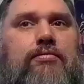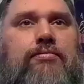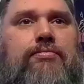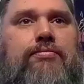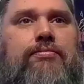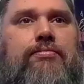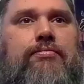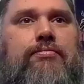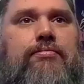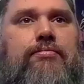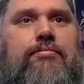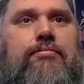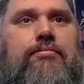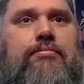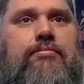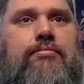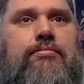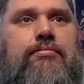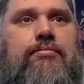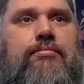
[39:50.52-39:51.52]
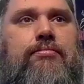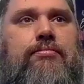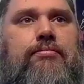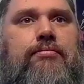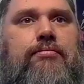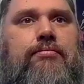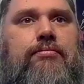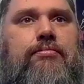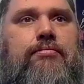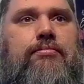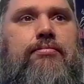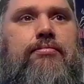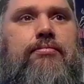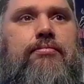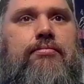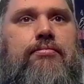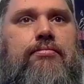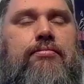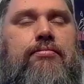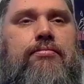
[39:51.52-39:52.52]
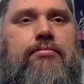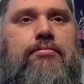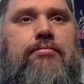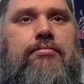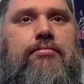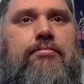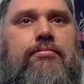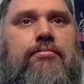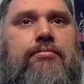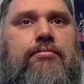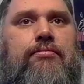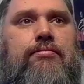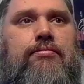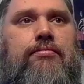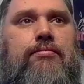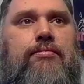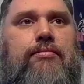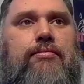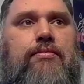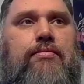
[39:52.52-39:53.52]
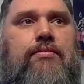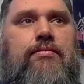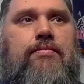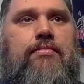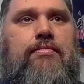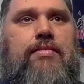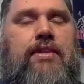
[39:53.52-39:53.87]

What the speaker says: (silence)